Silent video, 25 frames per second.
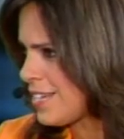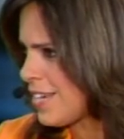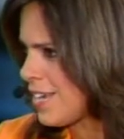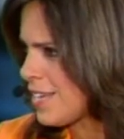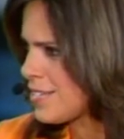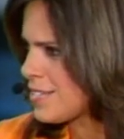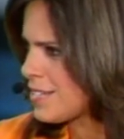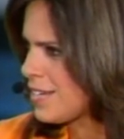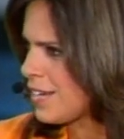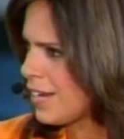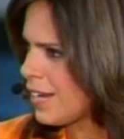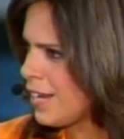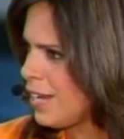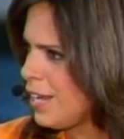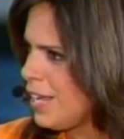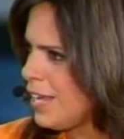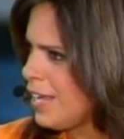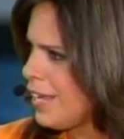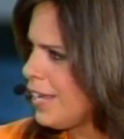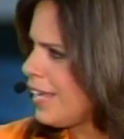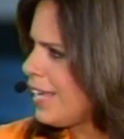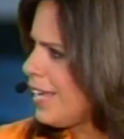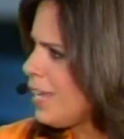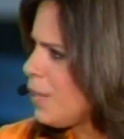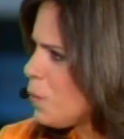testing.
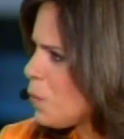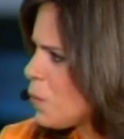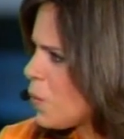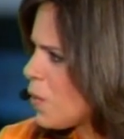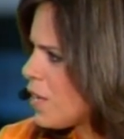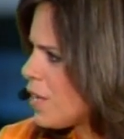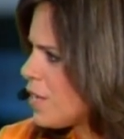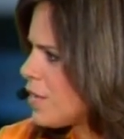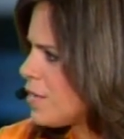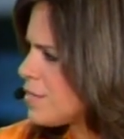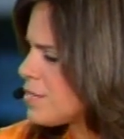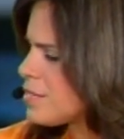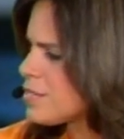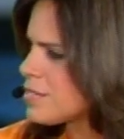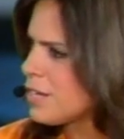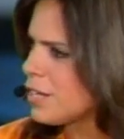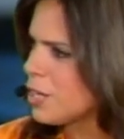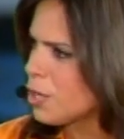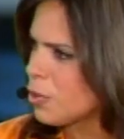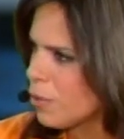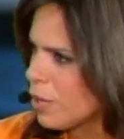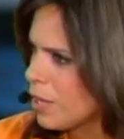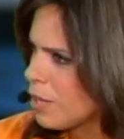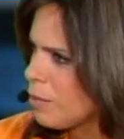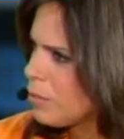Yeah. It was
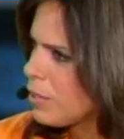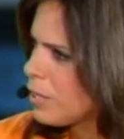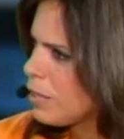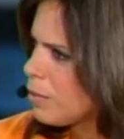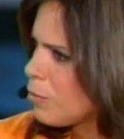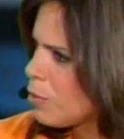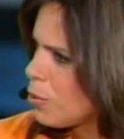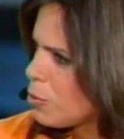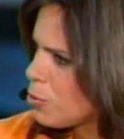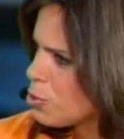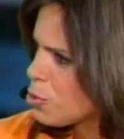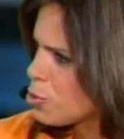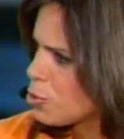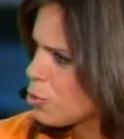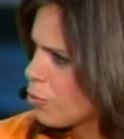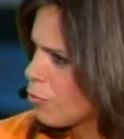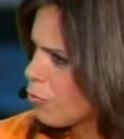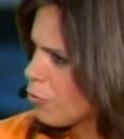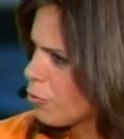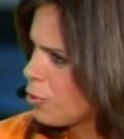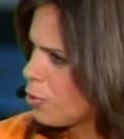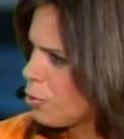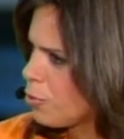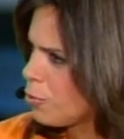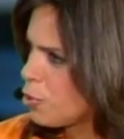incredibly emotional
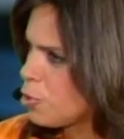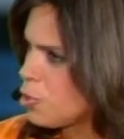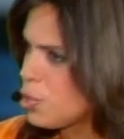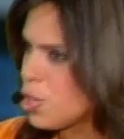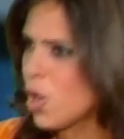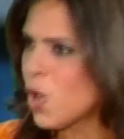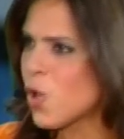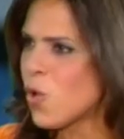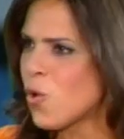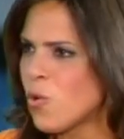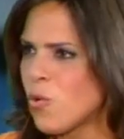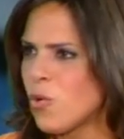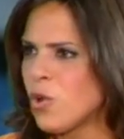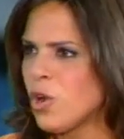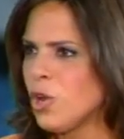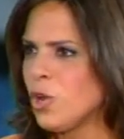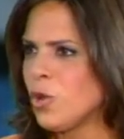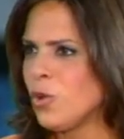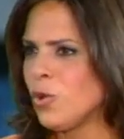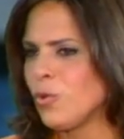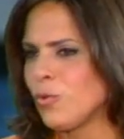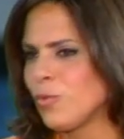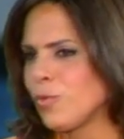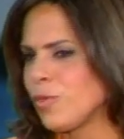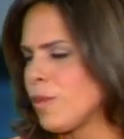for you to know
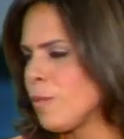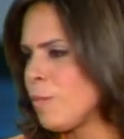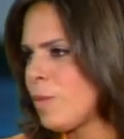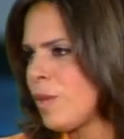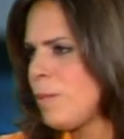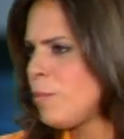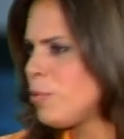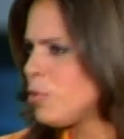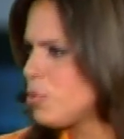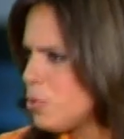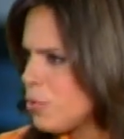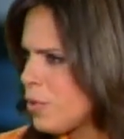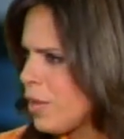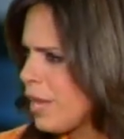the people you